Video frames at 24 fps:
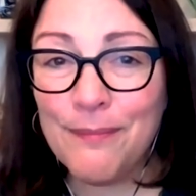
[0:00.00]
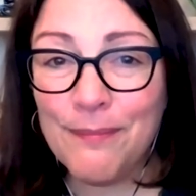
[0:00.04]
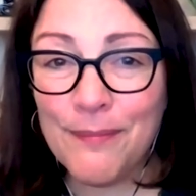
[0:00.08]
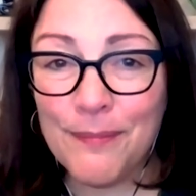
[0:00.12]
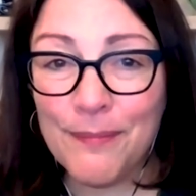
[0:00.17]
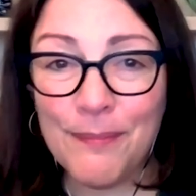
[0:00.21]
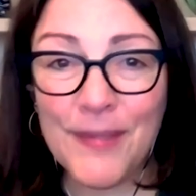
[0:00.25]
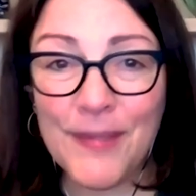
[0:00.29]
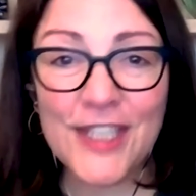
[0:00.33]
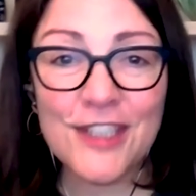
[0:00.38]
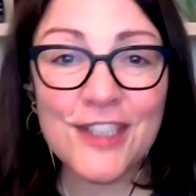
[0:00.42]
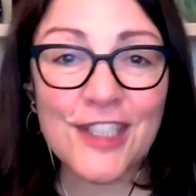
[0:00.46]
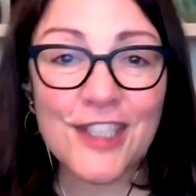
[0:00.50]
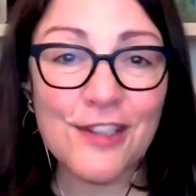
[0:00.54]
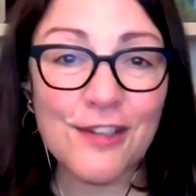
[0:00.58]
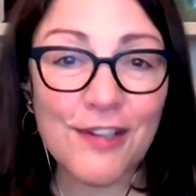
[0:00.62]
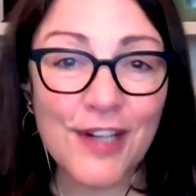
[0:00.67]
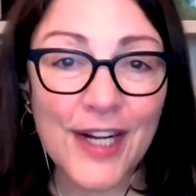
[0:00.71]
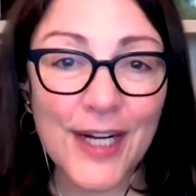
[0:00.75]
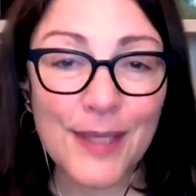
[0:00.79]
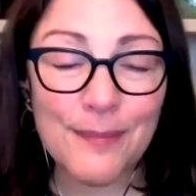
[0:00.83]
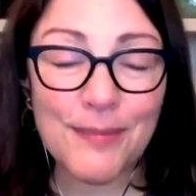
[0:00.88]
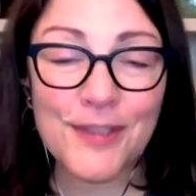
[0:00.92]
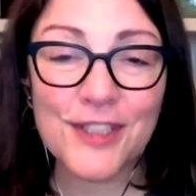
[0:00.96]
means
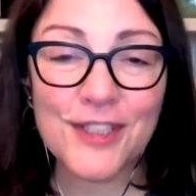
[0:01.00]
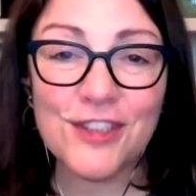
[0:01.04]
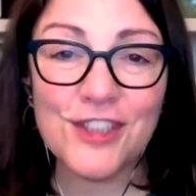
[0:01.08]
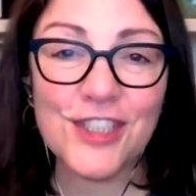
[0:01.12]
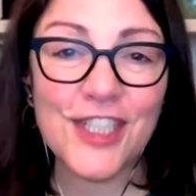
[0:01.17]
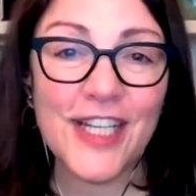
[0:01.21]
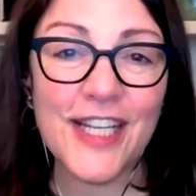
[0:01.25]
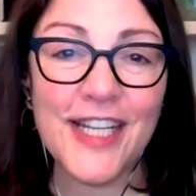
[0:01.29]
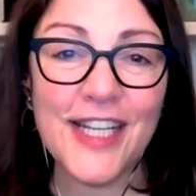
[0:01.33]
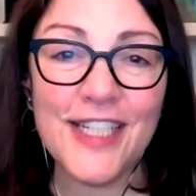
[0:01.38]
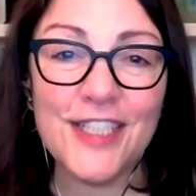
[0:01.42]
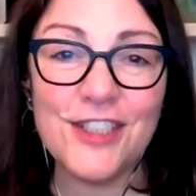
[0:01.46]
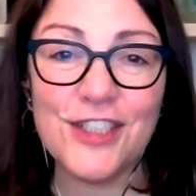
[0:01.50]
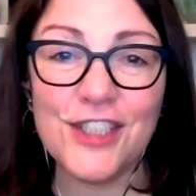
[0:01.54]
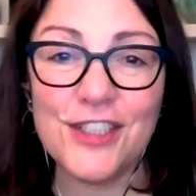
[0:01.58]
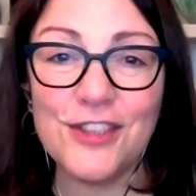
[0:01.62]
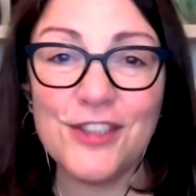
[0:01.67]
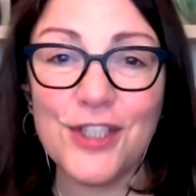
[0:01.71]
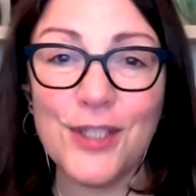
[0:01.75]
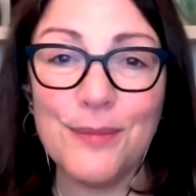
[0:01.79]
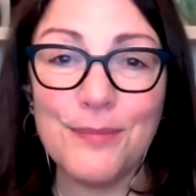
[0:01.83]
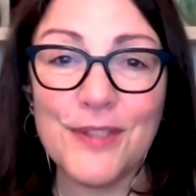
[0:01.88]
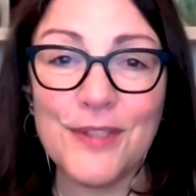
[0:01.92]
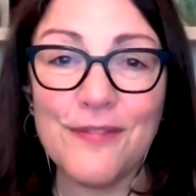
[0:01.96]
incredible change in
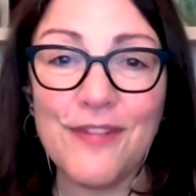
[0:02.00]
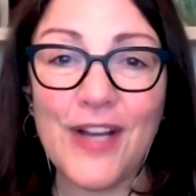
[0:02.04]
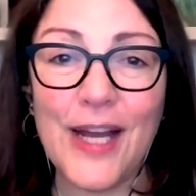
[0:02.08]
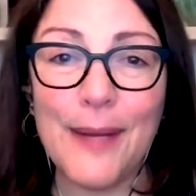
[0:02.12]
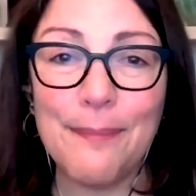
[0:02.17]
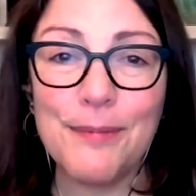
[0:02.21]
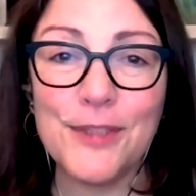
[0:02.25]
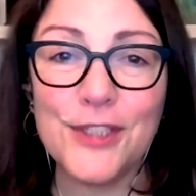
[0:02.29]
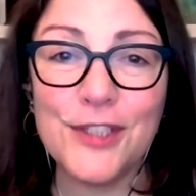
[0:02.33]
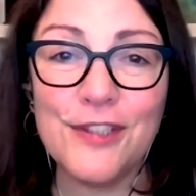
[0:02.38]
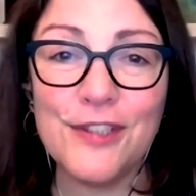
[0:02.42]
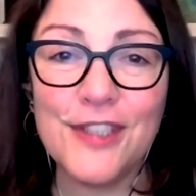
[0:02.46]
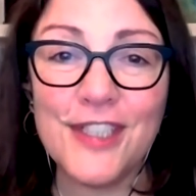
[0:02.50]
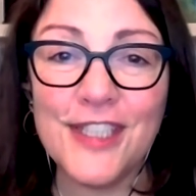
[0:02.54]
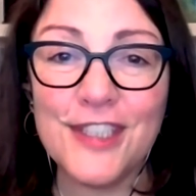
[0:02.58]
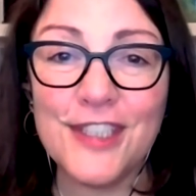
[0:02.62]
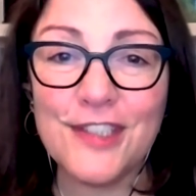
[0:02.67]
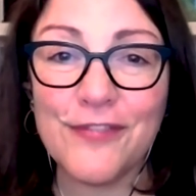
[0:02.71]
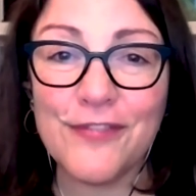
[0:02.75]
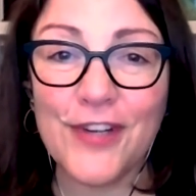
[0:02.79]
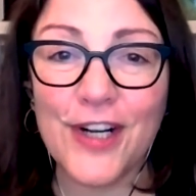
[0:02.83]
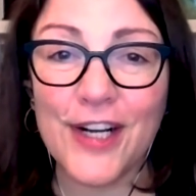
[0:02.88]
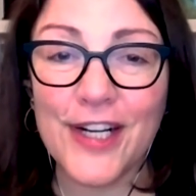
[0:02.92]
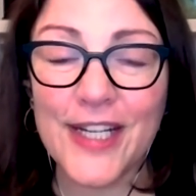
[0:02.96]
terms of
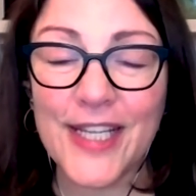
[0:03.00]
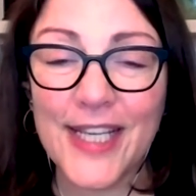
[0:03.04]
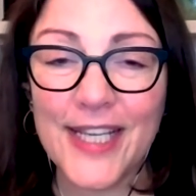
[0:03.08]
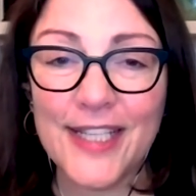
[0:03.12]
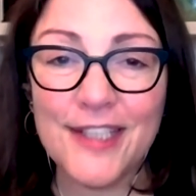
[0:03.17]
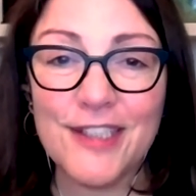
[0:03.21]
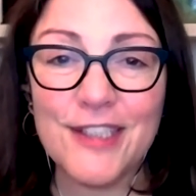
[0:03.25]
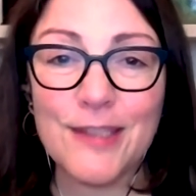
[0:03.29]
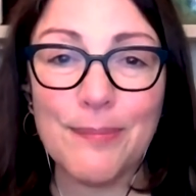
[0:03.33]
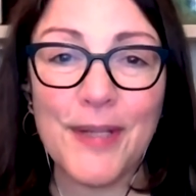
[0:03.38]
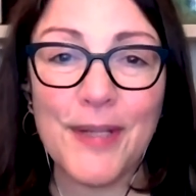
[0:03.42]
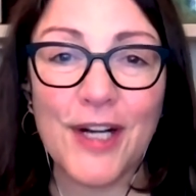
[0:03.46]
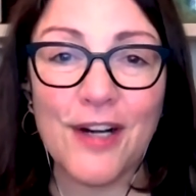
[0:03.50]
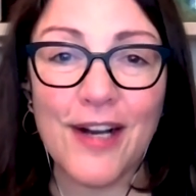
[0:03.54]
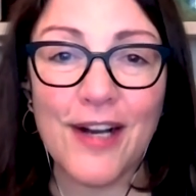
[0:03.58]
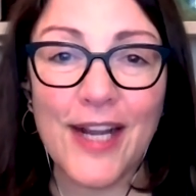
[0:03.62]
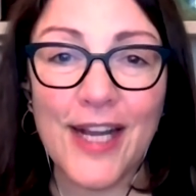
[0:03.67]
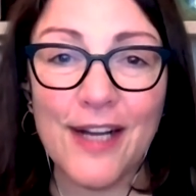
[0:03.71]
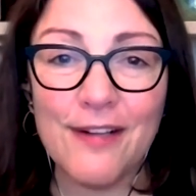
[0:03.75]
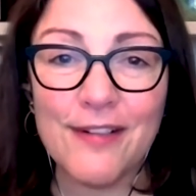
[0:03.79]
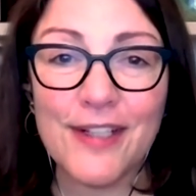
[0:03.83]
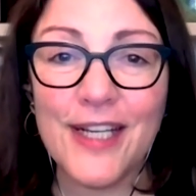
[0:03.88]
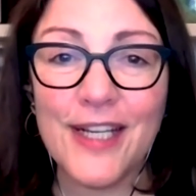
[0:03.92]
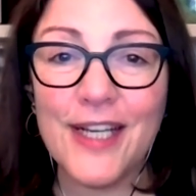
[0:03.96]
opportunities for our kids, better
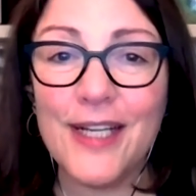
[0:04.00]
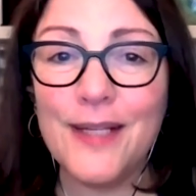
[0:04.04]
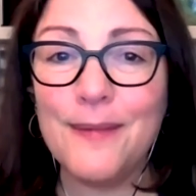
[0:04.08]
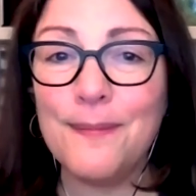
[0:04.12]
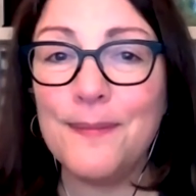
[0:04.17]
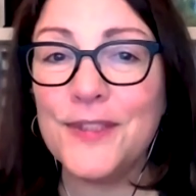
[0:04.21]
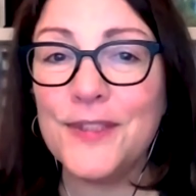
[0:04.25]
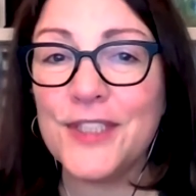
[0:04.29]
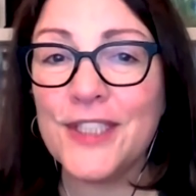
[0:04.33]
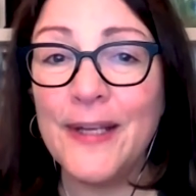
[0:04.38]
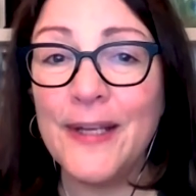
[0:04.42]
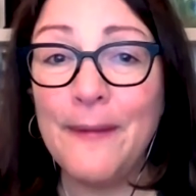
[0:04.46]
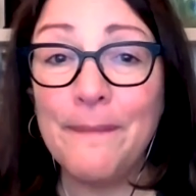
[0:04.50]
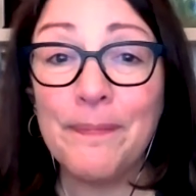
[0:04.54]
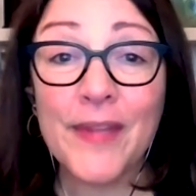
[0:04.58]
outcomes,